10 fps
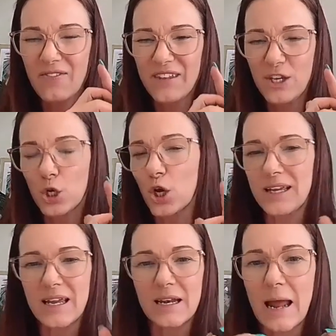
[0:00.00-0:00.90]
You got
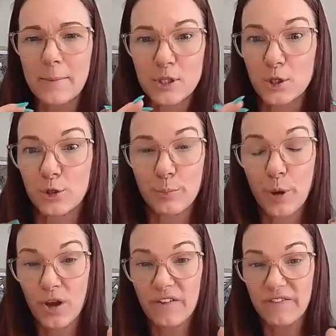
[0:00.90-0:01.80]
to get an absolute
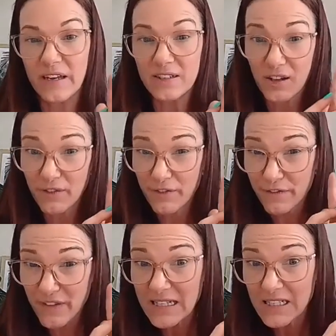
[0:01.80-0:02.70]
perfect
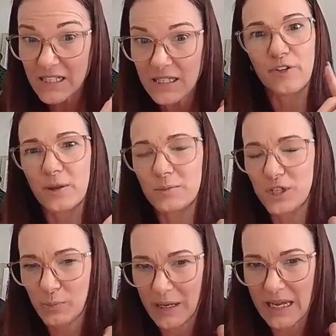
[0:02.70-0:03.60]
fit for them
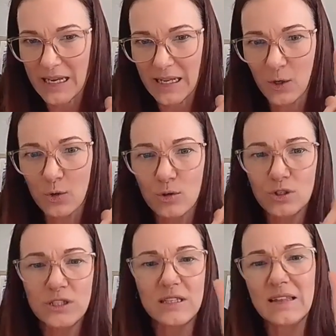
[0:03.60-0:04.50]
to be any good.